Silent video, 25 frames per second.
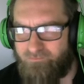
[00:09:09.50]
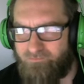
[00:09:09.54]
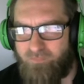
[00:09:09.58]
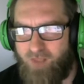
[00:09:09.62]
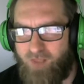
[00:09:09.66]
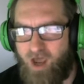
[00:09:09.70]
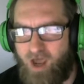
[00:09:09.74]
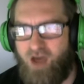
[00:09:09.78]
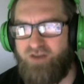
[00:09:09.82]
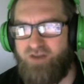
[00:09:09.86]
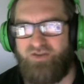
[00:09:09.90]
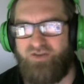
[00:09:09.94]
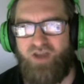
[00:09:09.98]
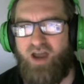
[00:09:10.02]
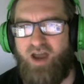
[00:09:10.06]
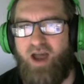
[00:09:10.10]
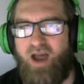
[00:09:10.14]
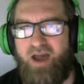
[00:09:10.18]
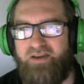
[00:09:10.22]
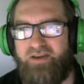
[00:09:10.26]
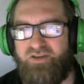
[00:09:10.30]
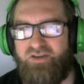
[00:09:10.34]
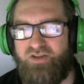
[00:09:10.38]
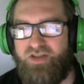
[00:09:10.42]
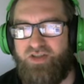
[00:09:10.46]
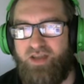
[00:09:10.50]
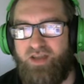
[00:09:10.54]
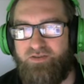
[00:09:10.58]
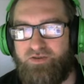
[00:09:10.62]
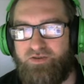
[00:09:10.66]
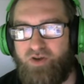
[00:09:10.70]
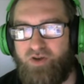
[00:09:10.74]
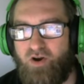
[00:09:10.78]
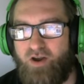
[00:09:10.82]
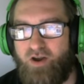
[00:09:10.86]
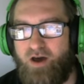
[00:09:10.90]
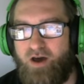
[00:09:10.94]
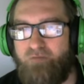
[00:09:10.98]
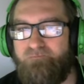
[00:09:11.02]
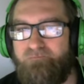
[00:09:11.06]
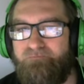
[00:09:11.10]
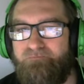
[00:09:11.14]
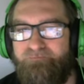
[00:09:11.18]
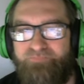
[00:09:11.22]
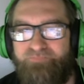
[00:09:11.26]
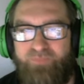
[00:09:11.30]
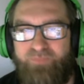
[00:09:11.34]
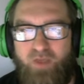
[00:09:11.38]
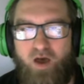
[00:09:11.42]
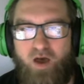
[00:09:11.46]
Honestly, I, I could just take this card out.
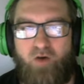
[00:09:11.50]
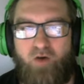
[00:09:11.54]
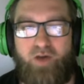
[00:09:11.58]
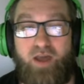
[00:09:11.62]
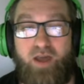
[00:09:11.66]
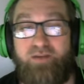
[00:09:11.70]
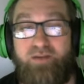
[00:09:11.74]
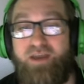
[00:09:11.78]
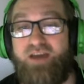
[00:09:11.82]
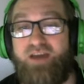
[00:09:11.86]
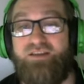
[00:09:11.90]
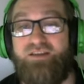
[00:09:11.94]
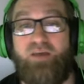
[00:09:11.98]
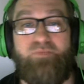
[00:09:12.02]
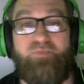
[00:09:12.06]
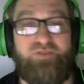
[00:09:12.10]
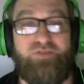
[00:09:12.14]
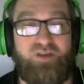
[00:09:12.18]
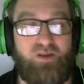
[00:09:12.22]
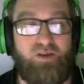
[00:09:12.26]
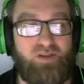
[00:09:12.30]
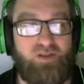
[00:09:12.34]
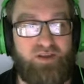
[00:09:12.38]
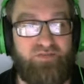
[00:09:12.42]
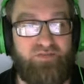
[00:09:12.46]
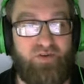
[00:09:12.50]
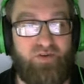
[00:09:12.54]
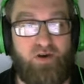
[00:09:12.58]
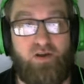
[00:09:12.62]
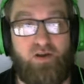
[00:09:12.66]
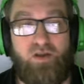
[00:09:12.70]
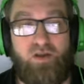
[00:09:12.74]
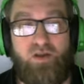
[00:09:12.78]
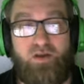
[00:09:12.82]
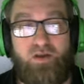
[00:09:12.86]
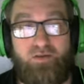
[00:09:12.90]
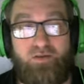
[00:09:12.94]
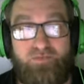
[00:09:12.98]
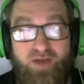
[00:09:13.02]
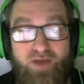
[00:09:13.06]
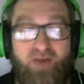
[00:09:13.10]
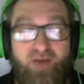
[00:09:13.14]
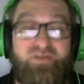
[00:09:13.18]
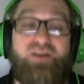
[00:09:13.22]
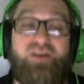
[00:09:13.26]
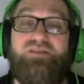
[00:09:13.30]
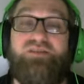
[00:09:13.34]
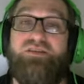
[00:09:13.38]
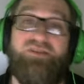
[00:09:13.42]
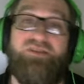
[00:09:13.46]
Okay, next up is Kalifa. Now,
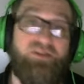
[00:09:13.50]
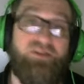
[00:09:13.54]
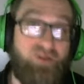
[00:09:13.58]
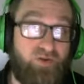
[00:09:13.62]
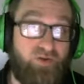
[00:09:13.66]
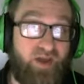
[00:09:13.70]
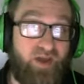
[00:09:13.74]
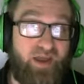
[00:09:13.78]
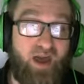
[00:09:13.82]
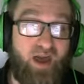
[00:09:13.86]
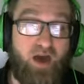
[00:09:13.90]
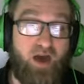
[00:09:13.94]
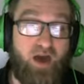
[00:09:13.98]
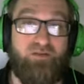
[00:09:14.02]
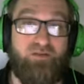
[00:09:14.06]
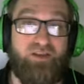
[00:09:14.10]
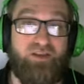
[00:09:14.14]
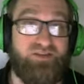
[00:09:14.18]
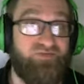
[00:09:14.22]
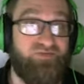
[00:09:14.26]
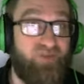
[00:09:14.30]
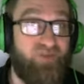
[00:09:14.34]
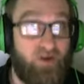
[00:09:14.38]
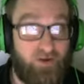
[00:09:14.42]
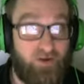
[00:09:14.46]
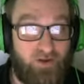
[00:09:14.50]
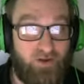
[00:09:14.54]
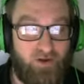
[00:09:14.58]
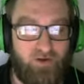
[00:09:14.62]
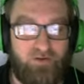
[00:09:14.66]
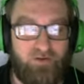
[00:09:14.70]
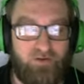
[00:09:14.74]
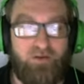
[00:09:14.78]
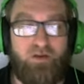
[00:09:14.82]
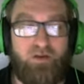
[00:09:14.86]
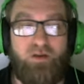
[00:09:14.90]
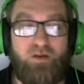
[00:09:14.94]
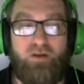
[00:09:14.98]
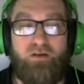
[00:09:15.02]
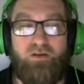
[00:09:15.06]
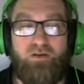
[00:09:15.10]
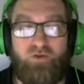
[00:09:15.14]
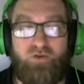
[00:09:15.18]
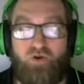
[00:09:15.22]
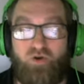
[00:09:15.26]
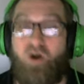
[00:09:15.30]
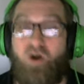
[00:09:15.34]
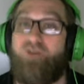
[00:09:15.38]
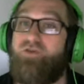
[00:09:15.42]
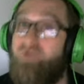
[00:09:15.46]
this is a 2K counter that's very good.
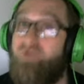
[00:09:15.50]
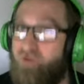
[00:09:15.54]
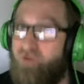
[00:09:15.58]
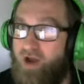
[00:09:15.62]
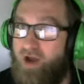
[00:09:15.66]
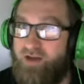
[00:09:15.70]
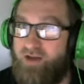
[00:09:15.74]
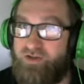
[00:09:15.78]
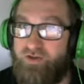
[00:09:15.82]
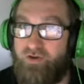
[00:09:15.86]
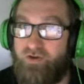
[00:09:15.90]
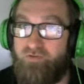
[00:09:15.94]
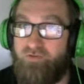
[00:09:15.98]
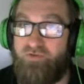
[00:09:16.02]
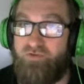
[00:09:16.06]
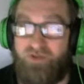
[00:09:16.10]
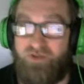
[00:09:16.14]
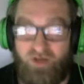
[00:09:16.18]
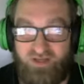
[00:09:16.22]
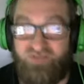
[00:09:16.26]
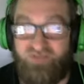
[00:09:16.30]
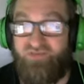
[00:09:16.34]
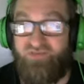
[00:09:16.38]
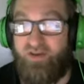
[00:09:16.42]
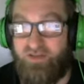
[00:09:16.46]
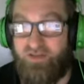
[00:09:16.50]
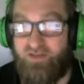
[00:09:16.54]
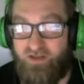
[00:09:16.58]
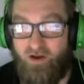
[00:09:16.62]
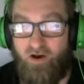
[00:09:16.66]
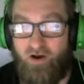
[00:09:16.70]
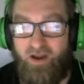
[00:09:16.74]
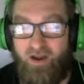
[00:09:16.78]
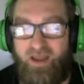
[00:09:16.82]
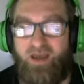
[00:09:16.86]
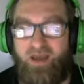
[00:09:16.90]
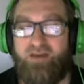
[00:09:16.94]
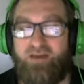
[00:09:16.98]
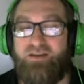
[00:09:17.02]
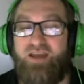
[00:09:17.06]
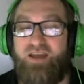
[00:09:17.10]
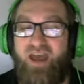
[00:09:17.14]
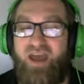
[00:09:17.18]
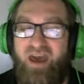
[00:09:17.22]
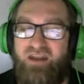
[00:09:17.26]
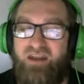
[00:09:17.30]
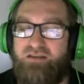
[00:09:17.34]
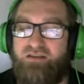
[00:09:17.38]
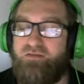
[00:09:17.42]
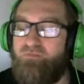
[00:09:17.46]
Draw two, trash two, so it's fixing our hand,
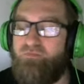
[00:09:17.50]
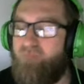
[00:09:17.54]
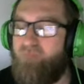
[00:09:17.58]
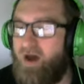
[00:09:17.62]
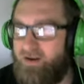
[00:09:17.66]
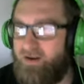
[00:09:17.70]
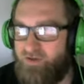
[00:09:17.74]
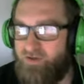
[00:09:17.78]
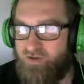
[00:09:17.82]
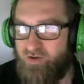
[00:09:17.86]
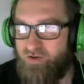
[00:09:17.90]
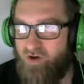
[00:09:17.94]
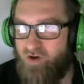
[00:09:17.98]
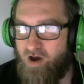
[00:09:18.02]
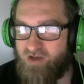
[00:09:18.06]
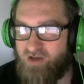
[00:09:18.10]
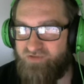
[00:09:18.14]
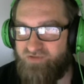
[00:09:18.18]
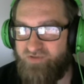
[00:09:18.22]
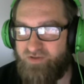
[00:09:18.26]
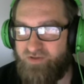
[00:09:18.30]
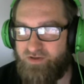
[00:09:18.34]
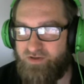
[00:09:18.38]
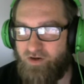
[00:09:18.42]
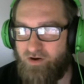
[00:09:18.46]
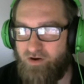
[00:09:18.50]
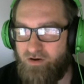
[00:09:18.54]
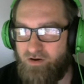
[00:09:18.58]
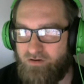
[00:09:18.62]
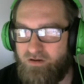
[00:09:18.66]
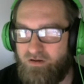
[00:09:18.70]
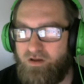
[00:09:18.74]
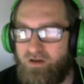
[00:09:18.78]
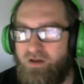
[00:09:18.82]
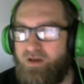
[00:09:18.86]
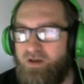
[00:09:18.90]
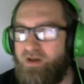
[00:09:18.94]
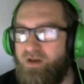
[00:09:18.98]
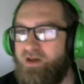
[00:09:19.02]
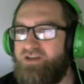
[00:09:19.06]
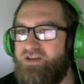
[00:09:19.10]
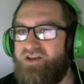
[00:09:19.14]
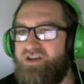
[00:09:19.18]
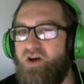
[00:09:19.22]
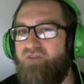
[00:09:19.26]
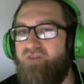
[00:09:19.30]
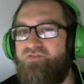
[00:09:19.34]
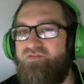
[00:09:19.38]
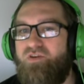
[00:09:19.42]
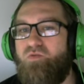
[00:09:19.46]
and it's minus two cost for the turn.
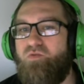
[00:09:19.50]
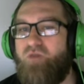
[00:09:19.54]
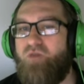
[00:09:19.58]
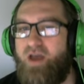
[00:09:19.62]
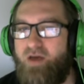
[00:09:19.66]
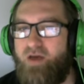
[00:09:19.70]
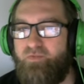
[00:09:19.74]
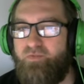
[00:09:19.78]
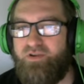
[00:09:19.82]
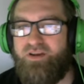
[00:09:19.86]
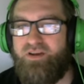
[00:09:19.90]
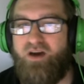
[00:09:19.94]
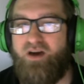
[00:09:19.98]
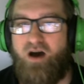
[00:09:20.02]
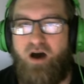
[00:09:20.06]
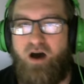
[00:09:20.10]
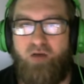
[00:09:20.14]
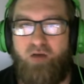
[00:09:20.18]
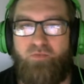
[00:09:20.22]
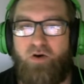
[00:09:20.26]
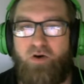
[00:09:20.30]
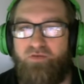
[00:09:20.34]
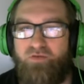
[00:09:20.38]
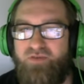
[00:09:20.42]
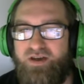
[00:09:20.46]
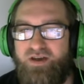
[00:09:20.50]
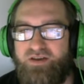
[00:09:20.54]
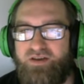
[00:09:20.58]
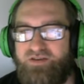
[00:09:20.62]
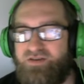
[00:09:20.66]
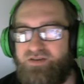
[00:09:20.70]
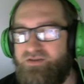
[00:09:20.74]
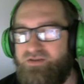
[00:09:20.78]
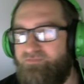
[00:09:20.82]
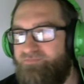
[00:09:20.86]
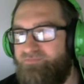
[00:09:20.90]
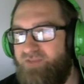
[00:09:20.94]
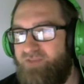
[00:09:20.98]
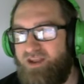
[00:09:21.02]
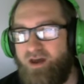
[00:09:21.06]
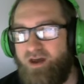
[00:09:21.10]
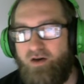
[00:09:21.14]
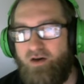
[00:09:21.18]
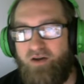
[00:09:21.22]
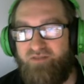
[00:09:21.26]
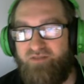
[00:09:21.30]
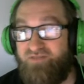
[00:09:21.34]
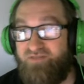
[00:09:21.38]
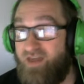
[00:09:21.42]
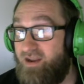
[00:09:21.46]
So if you were able to combo this, you know,
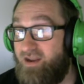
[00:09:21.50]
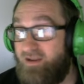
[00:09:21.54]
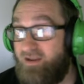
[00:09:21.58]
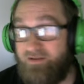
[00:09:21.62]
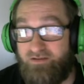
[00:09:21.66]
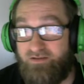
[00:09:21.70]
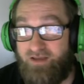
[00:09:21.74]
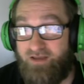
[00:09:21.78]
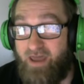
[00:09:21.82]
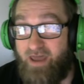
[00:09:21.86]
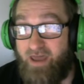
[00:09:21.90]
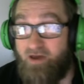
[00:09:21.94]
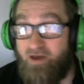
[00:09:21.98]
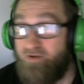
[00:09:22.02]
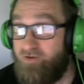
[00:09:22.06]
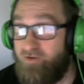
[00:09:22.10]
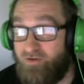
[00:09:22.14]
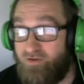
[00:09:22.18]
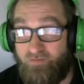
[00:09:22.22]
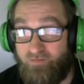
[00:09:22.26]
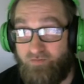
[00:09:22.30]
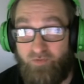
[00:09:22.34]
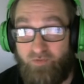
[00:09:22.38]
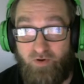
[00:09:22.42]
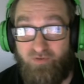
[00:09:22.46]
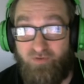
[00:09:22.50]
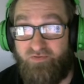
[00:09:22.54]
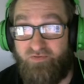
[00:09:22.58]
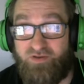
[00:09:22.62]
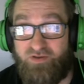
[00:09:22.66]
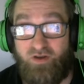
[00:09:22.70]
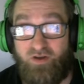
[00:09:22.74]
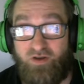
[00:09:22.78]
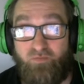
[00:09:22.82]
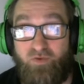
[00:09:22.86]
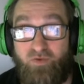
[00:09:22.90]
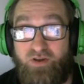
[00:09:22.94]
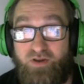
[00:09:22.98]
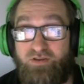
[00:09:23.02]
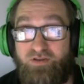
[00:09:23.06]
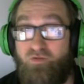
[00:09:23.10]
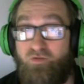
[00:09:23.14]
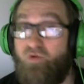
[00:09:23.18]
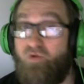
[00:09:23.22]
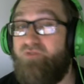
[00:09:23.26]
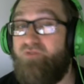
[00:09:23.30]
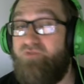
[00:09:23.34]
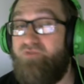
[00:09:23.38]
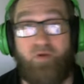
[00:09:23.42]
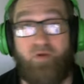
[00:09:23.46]
if they didn't KO your Laboon for some reason,
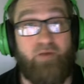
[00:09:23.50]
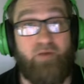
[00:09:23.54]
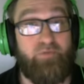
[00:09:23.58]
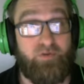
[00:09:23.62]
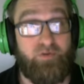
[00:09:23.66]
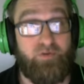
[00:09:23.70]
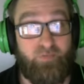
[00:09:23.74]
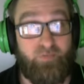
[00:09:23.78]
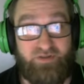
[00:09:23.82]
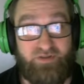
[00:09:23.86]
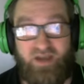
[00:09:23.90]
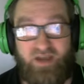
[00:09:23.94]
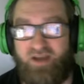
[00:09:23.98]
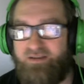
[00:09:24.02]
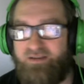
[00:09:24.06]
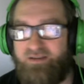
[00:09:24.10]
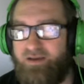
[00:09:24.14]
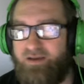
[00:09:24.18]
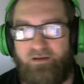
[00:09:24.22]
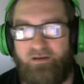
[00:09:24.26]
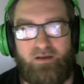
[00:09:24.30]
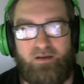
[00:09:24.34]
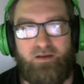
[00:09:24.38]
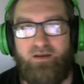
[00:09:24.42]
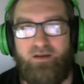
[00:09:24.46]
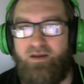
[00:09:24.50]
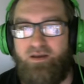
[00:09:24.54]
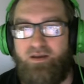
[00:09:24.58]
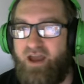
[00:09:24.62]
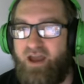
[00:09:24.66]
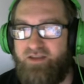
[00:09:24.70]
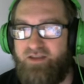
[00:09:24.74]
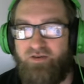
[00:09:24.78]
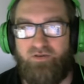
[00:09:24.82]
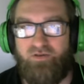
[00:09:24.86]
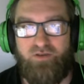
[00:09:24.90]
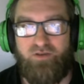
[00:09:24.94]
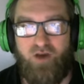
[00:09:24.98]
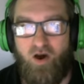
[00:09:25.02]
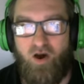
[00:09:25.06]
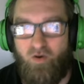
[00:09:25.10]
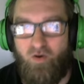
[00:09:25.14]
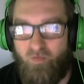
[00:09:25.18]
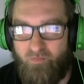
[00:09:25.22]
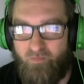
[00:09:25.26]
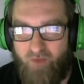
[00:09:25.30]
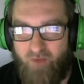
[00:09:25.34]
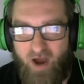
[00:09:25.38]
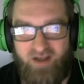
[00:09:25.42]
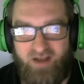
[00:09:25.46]
or if you were able to protect it, and you can go
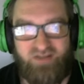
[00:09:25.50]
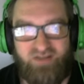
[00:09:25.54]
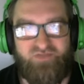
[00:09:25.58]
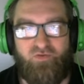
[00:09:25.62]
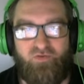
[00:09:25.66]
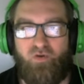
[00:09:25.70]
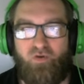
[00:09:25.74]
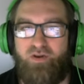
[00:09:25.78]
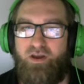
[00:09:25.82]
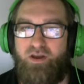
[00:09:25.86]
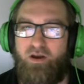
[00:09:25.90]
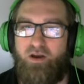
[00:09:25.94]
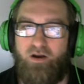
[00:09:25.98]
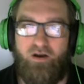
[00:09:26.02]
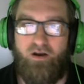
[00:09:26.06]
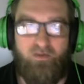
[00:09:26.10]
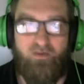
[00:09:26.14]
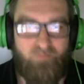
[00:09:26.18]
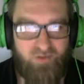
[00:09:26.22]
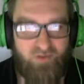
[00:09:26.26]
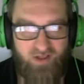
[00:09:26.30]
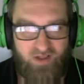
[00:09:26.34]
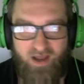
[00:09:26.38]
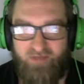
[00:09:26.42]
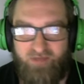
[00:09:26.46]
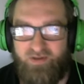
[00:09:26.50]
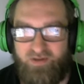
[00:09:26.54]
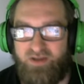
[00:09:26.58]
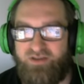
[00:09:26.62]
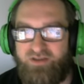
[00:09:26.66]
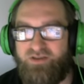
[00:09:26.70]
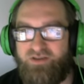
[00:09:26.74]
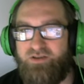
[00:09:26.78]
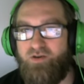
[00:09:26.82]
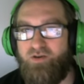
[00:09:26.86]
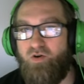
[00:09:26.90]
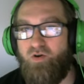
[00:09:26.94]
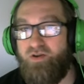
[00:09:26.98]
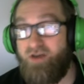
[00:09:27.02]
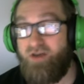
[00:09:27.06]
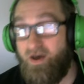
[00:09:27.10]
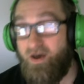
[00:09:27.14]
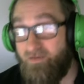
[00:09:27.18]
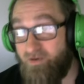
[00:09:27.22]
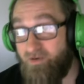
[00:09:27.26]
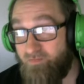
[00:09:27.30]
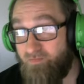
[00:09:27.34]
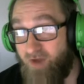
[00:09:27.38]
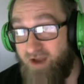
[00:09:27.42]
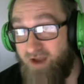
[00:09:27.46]
minus four here, play this to do
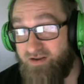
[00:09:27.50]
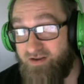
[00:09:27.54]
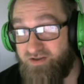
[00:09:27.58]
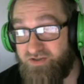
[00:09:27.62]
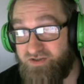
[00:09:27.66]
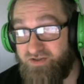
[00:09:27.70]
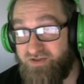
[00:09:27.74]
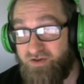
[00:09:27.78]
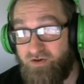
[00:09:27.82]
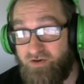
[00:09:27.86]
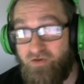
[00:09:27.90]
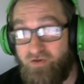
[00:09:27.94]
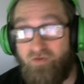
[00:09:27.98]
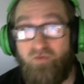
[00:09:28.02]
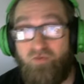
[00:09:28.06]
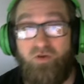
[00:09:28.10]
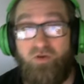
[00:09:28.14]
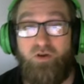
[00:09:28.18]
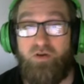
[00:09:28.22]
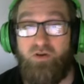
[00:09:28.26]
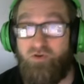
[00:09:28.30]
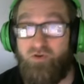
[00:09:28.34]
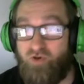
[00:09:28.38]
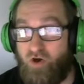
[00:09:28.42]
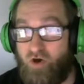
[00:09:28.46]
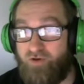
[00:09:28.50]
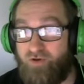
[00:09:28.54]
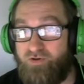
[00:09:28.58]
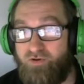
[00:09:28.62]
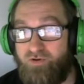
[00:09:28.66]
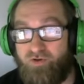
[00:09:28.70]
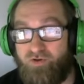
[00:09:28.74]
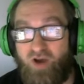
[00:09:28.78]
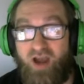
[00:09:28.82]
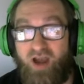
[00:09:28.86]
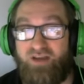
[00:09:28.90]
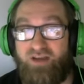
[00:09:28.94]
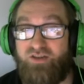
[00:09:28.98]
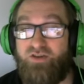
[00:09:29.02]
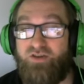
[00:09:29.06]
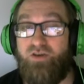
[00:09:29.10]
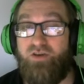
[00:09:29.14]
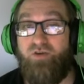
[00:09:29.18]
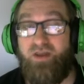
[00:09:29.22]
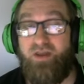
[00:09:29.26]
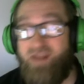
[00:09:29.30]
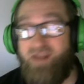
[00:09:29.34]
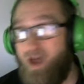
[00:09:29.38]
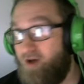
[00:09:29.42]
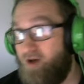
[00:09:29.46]
another minus two, draw two, trash two,
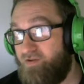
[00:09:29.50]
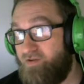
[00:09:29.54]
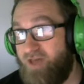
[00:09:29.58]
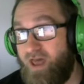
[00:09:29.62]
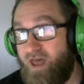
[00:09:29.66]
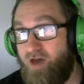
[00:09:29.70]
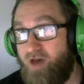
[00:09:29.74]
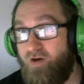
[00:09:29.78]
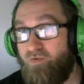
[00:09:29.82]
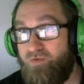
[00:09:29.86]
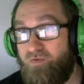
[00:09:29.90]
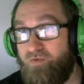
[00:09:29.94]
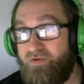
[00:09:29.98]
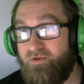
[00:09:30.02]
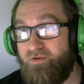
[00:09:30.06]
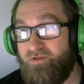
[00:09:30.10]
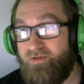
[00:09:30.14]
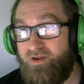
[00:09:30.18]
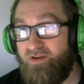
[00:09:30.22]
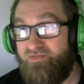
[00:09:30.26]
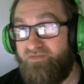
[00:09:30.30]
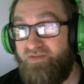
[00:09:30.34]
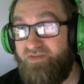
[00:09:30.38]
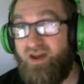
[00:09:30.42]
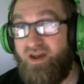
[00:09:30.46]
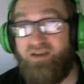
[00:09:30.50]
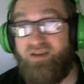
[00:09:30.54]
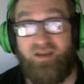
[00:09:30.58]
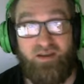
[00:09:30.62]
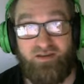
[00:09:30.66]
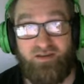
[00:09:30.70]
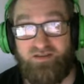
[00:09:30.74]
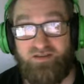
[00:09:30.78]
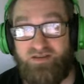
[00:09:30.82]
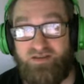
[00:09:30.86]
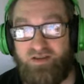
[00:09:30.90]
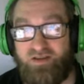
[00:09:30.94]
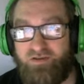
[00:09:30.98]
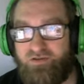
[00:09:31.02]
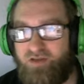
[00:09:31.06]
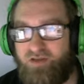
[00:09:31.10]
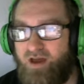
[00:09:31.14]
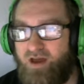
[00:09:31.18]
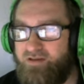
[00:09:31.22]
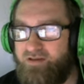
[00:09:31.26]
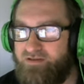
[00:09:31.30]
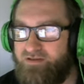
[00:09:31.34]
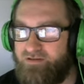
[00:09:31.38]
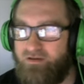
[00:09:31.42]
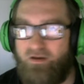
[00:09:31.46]
and now KO it with your leader effect, hitting a six or
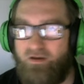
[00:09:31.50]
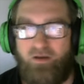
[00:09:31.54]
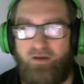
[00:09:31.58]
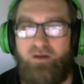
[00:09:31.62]
less,